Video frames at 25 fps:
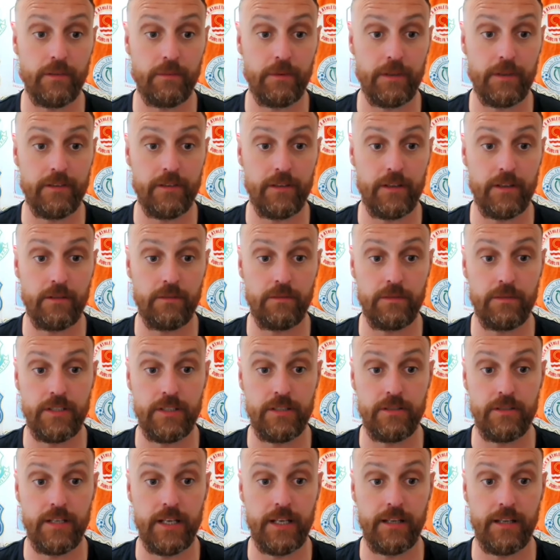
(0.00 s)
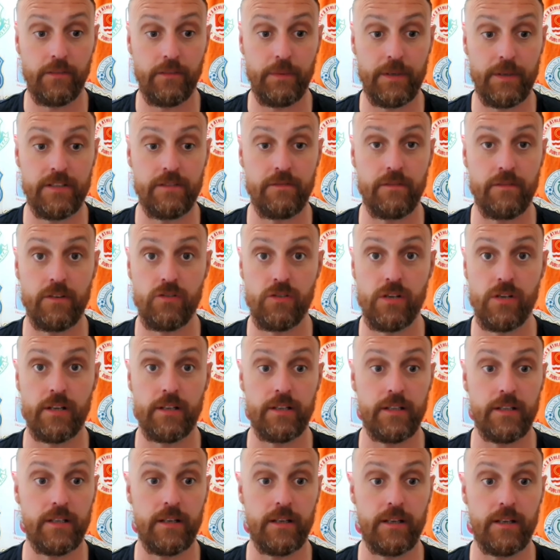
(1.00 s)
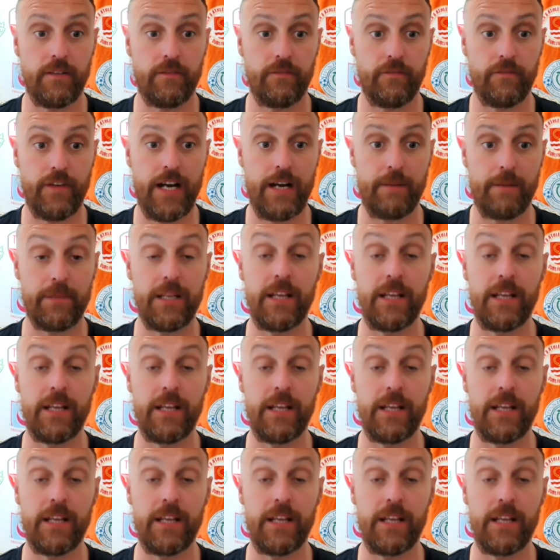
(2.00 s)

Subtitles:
I want to know what you think, especially if you're a Drogheda United fan.